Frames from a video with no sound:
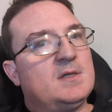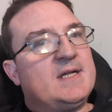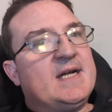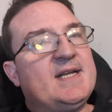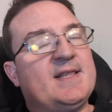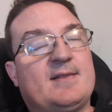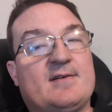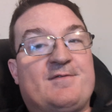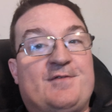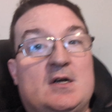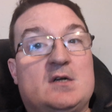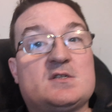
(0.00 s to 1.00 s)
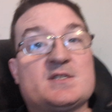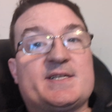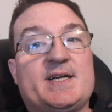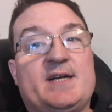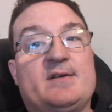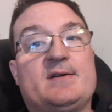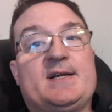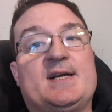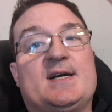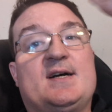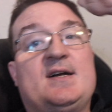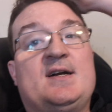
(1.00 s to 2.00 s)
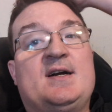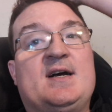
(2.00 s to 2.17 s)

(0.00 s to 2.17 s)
like the first area